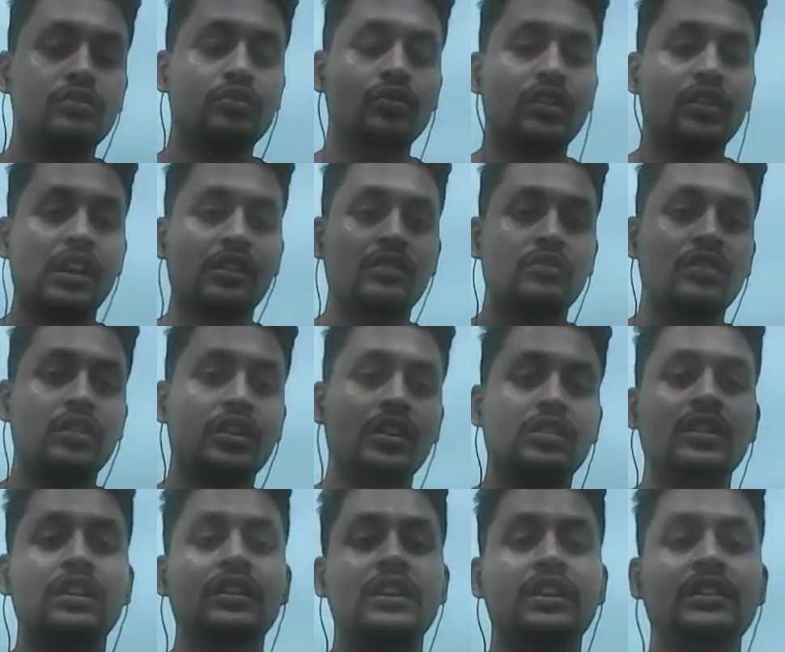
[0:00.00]
to
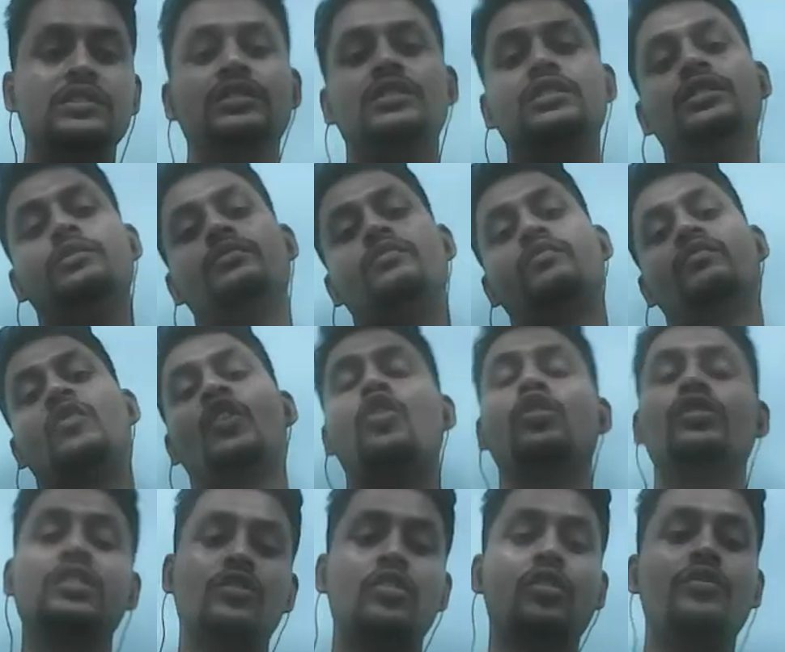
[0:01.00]
calculate the density
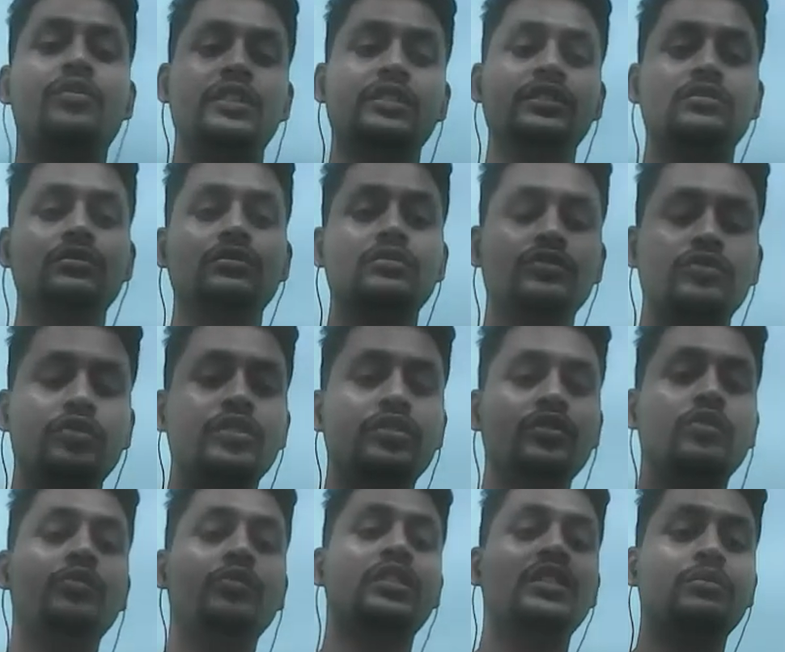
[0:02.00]
or the coverage. So
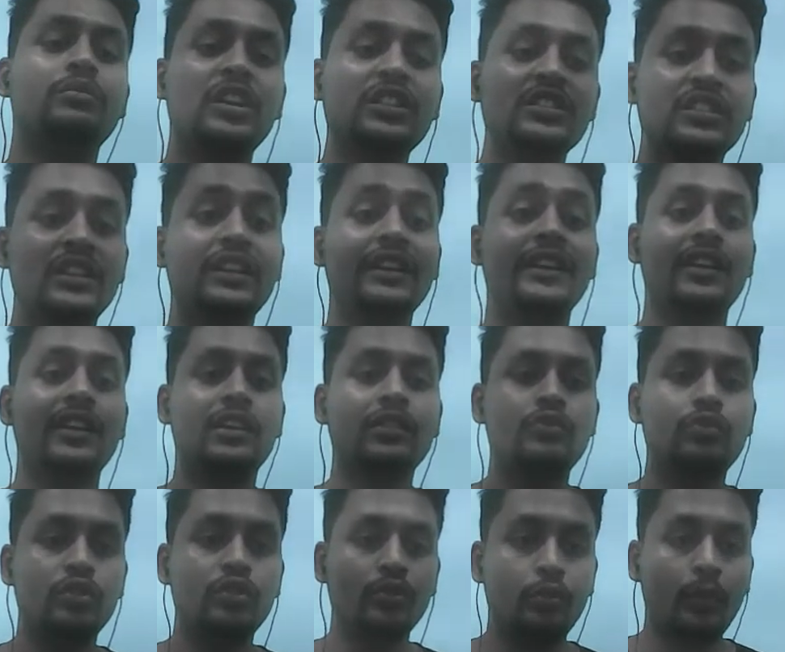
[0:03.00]
it will be much
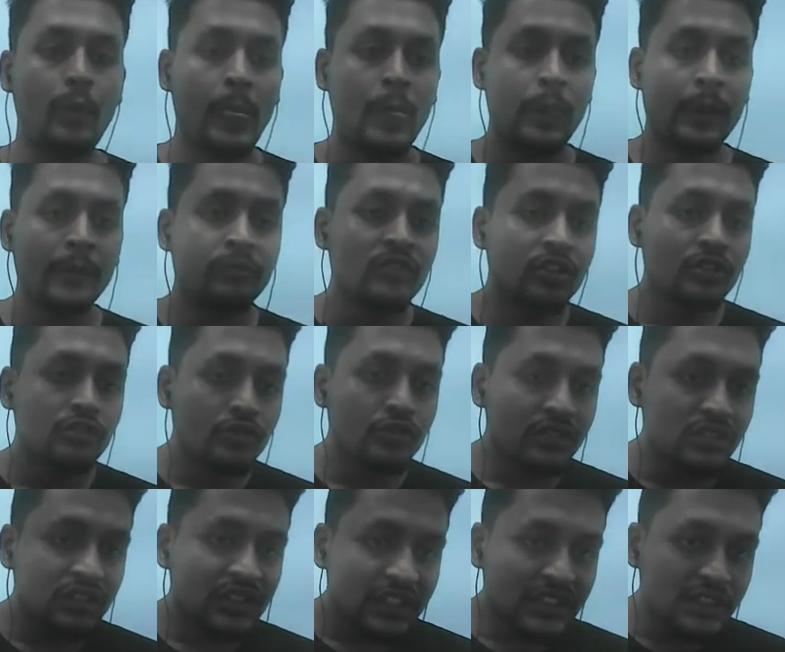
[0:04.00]
clearer to you.
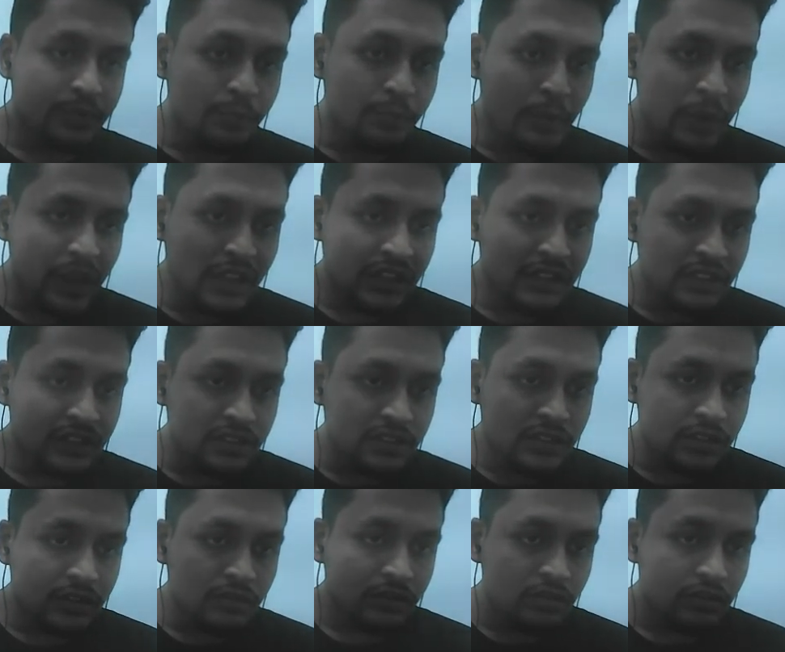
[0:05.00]
So these
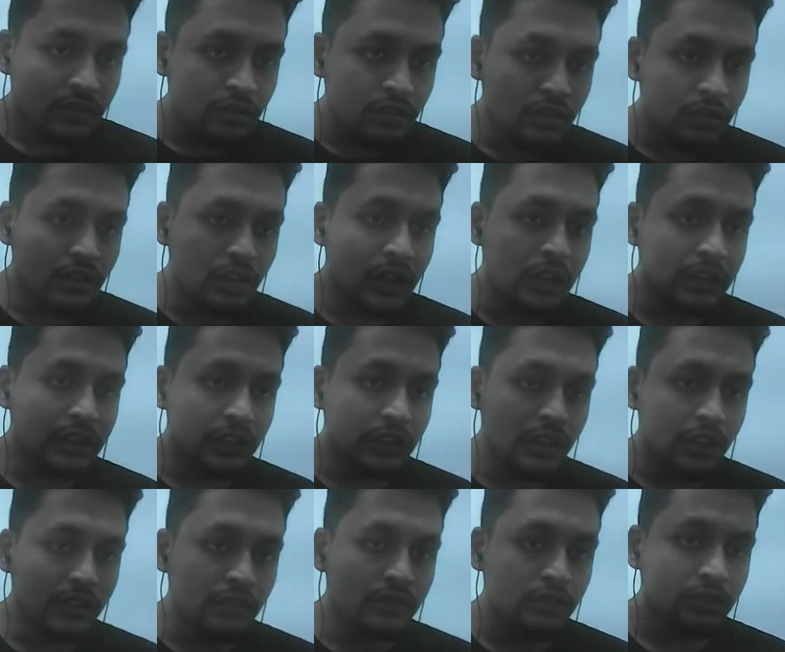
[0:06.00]
pinks are
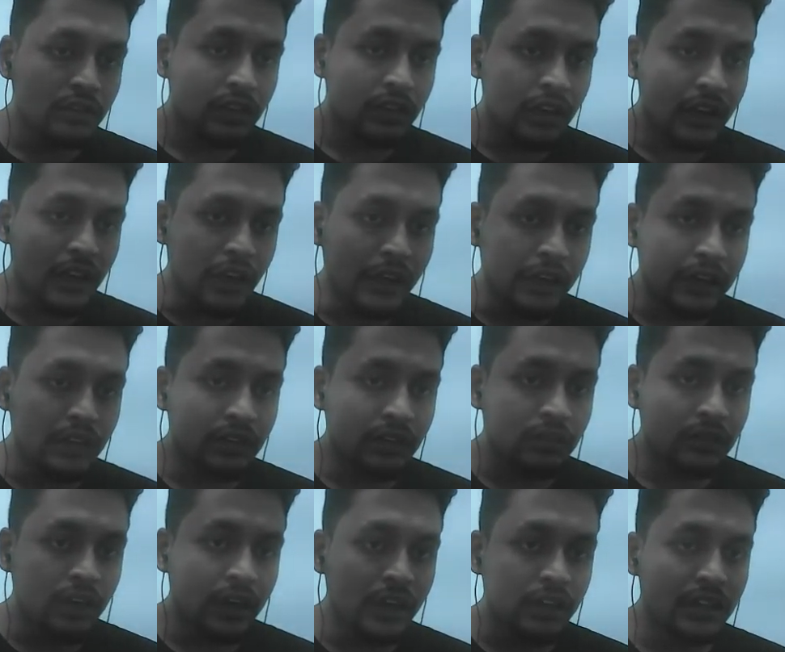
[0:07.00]
the
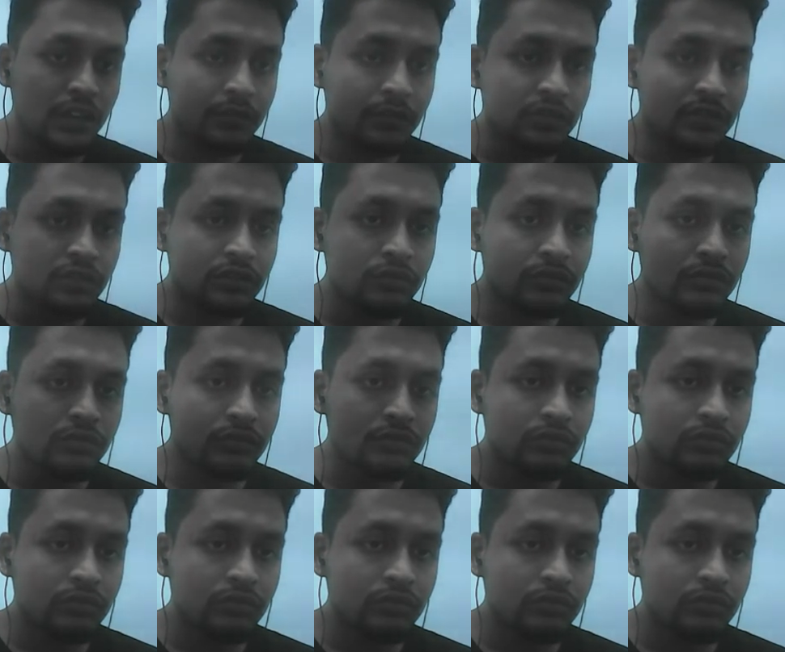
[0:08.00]
add atoms,